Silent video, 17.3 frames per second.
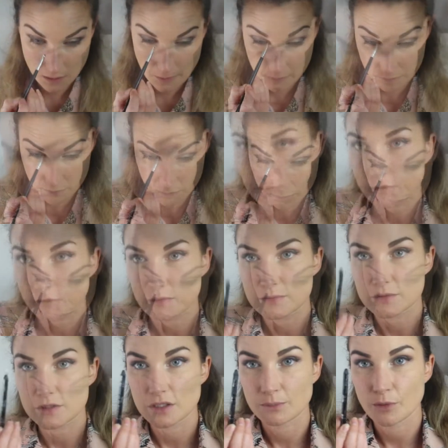So I'm
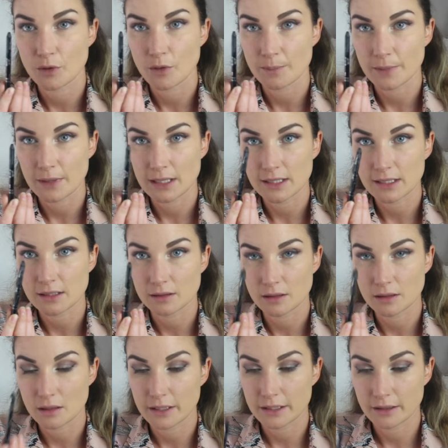just going to pop a little
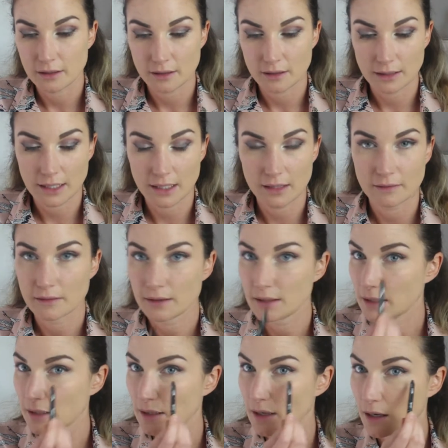liner in
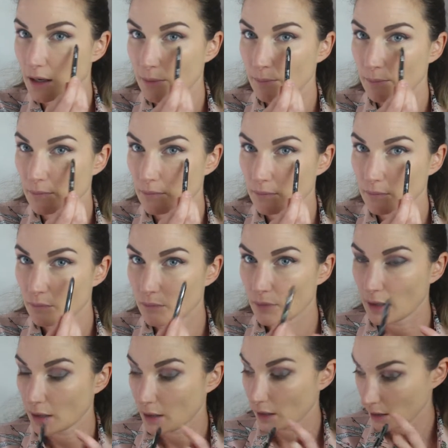the
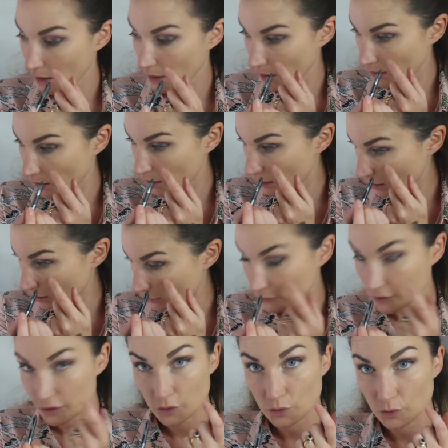
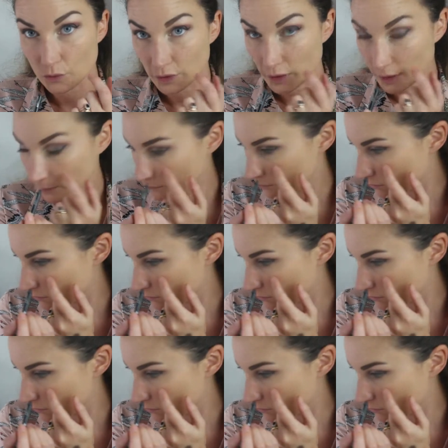outer corner.